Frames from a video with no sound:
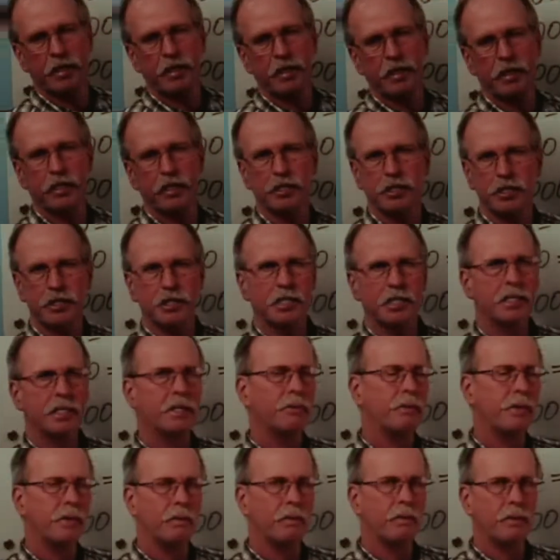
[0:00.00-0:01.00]
digits that
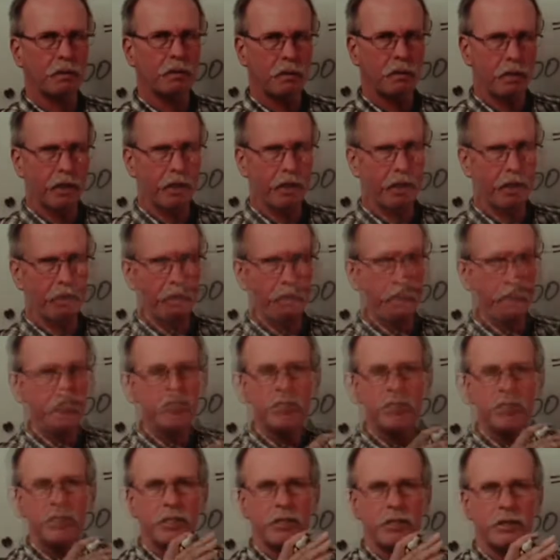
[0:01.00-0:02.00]
we were working with.
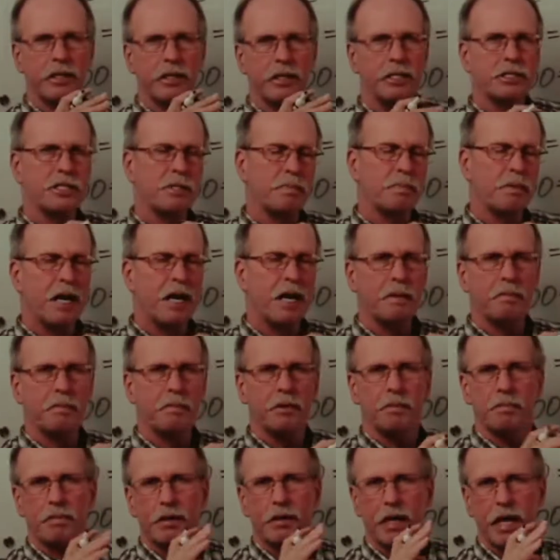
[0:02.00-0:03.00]
So here's the
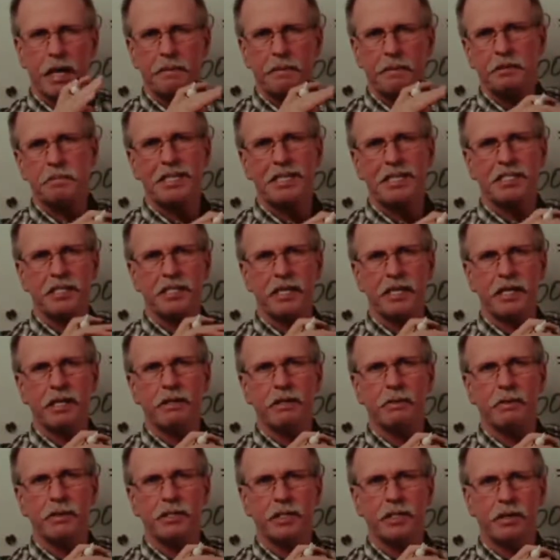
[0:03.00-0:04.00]
problem. Perhaps my scale
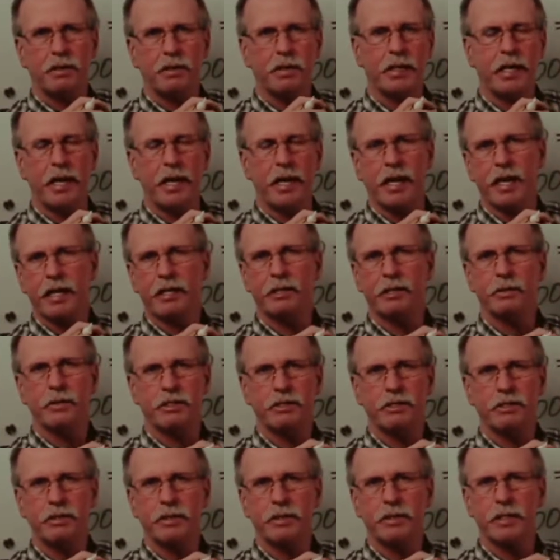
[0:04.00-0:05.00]
was only accurate
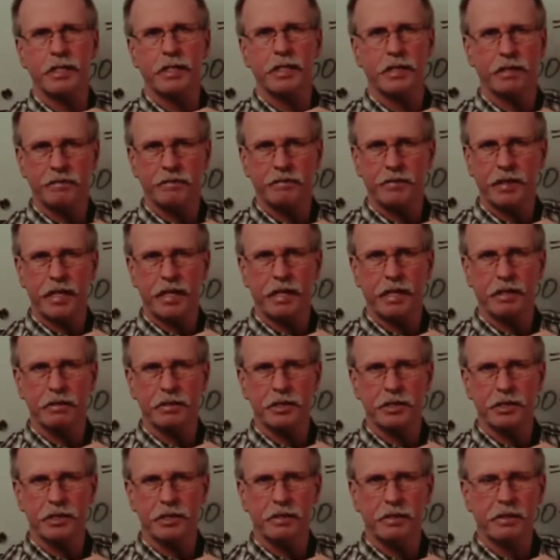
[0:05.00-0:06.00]
to 1/10 of an
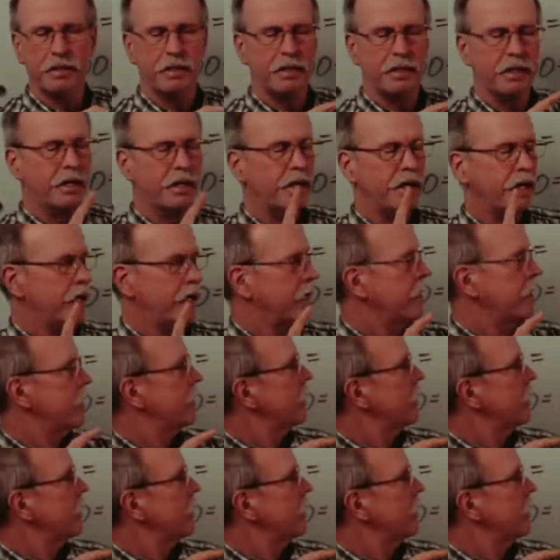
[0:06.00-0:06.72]
ounce. And